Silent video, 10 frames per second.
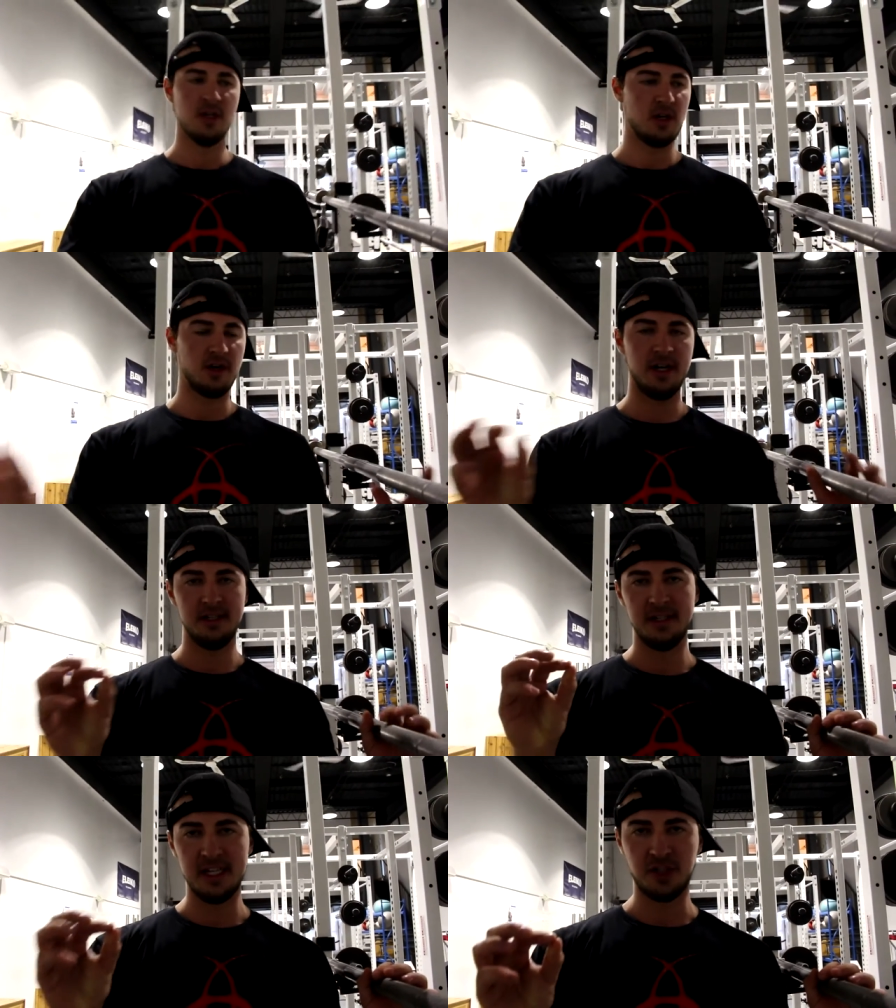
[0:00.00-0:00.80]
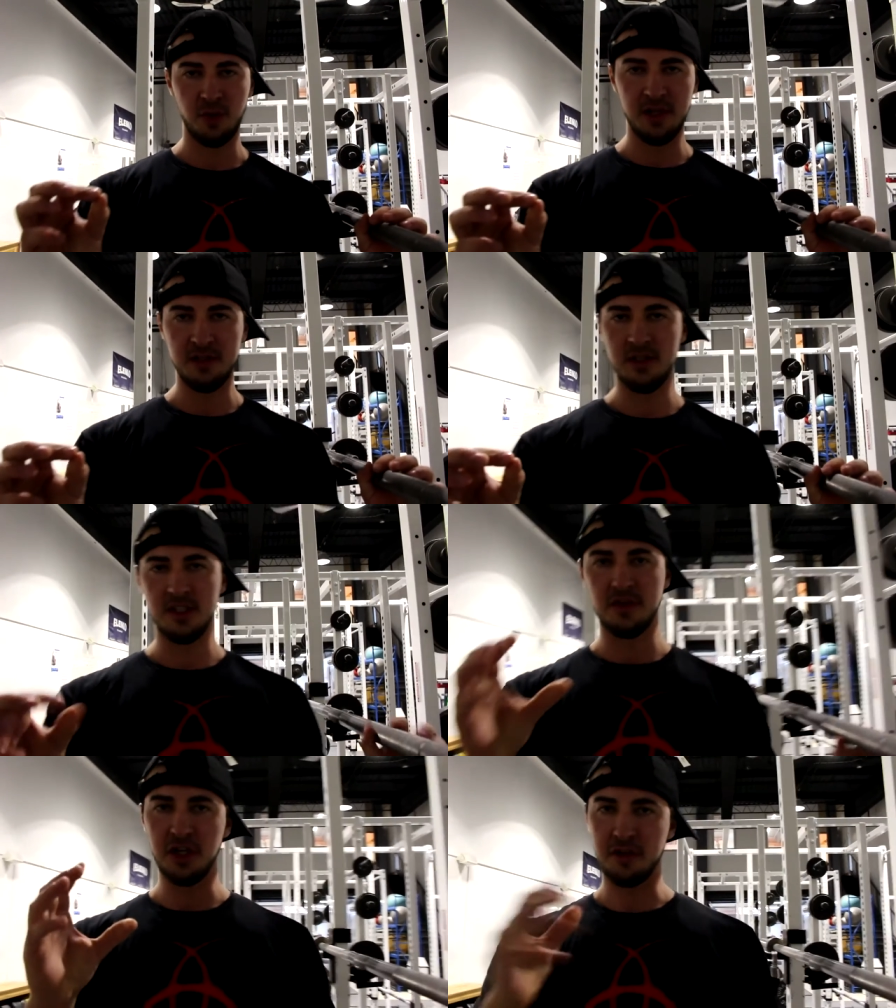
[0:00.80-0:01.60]
Alright, the next one
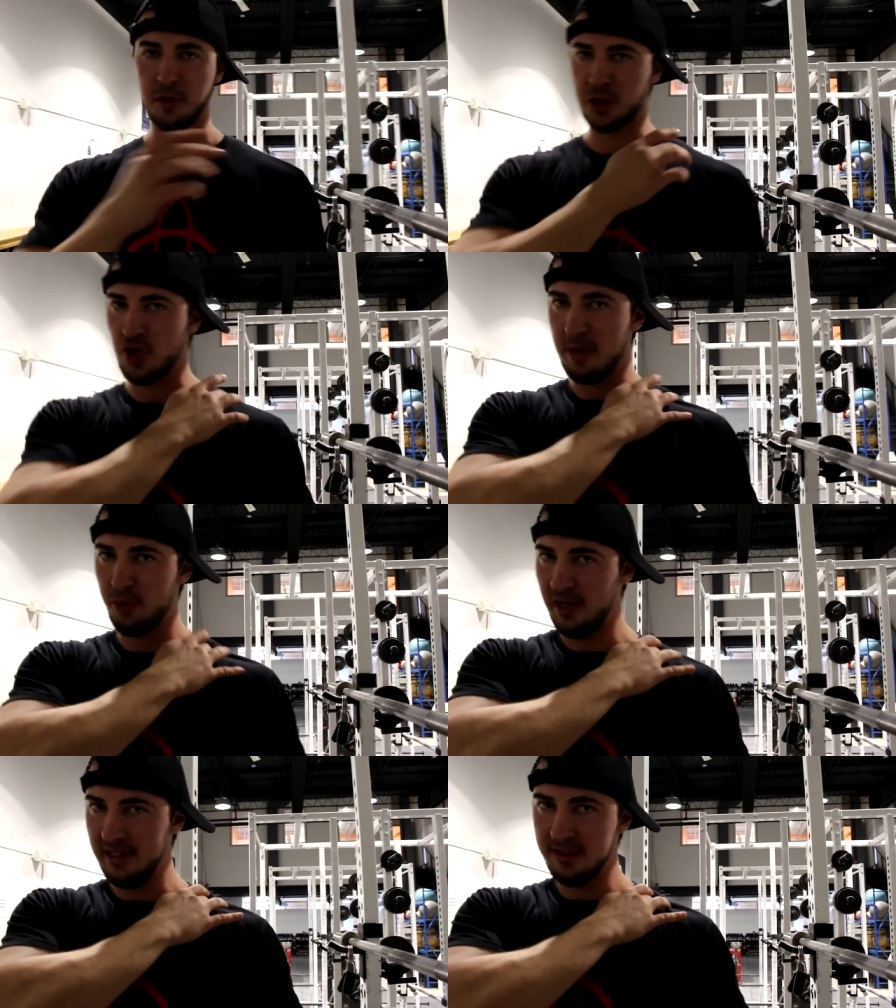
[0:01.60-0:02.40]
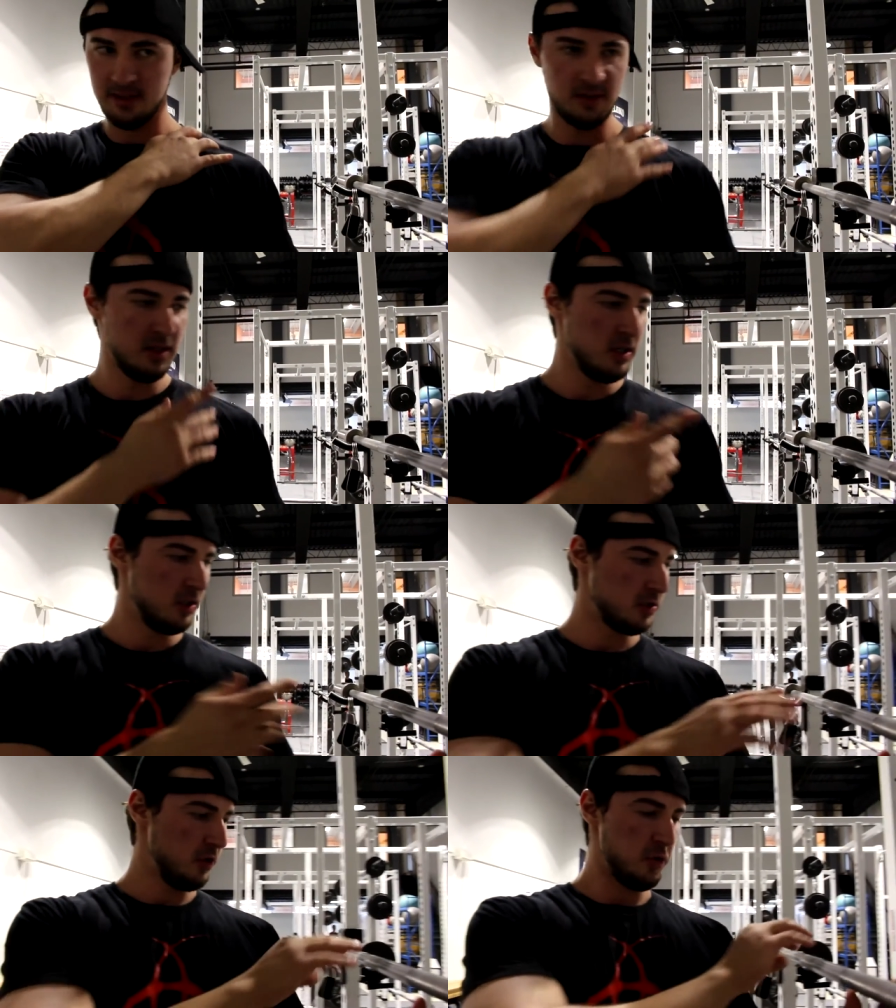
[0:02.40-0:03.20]
is very good for trap release.
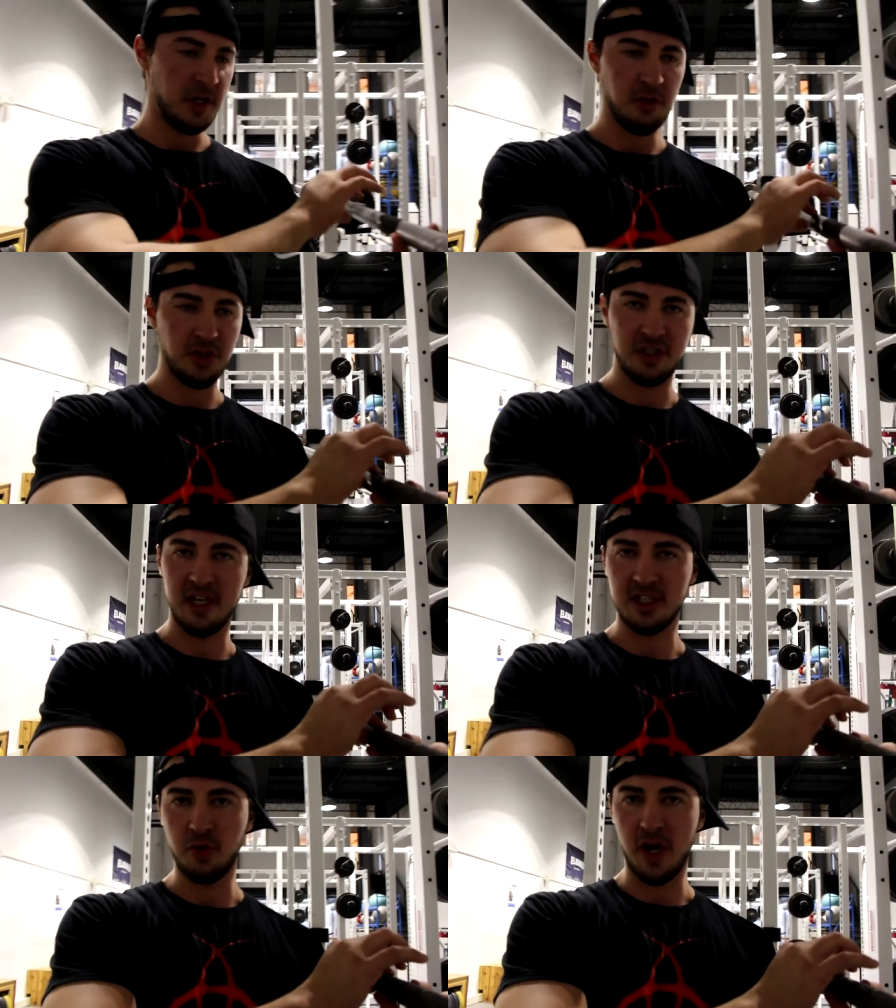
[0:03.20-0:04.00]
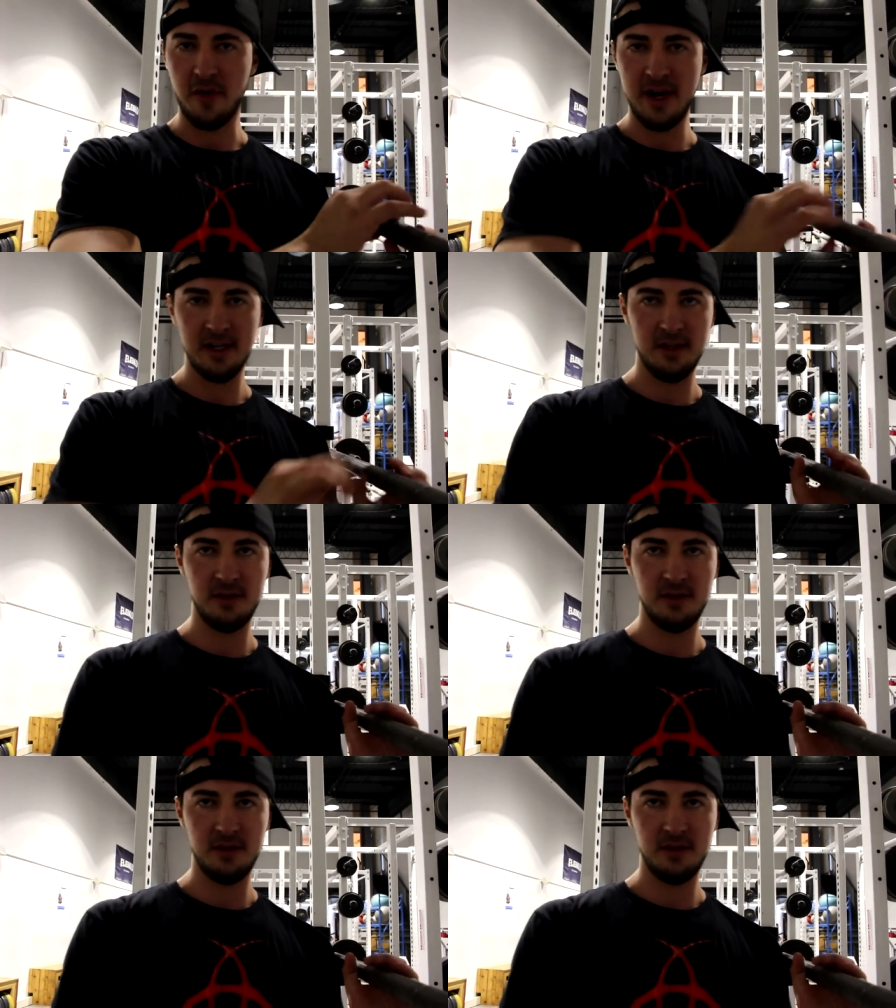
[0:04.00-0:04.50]
So what you want to do is get a squat rack.